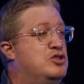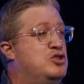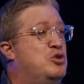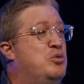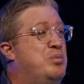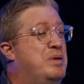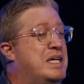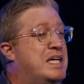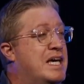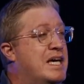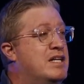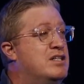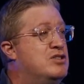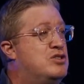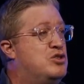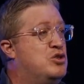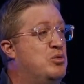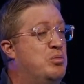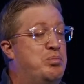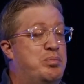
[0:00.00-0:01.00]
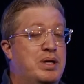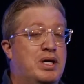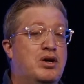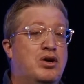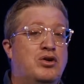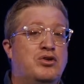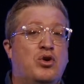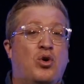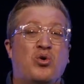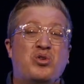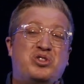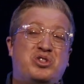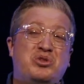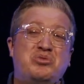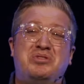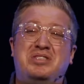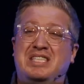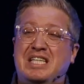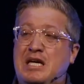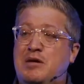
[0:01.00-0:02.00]
to begin to build or
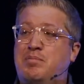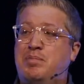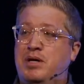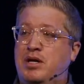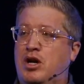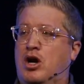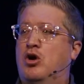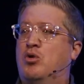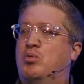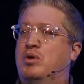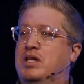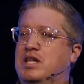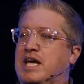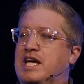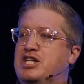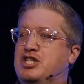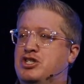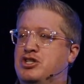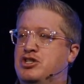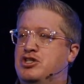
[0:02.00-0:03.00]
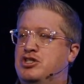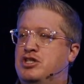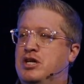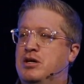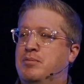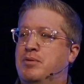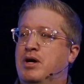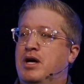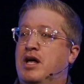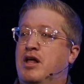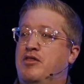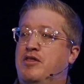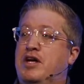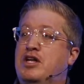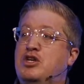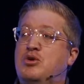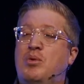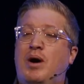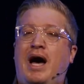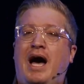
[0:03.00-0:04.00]
to deepen a relationship
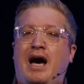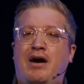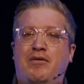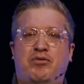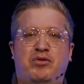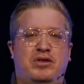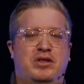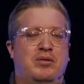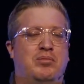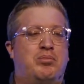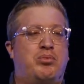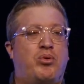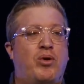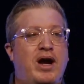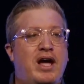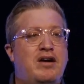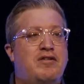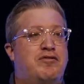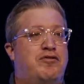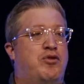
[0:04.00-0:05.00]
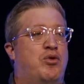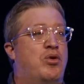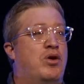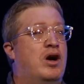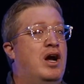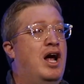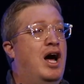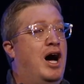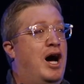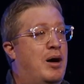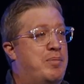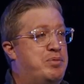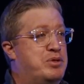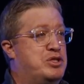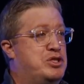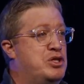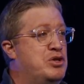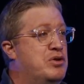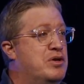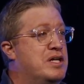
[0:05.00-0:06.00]
that you have with them. Pray for
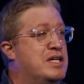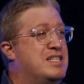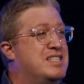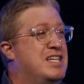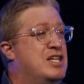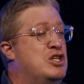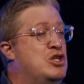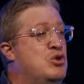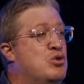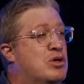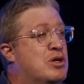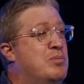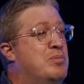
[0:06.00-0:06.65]
opportunities that you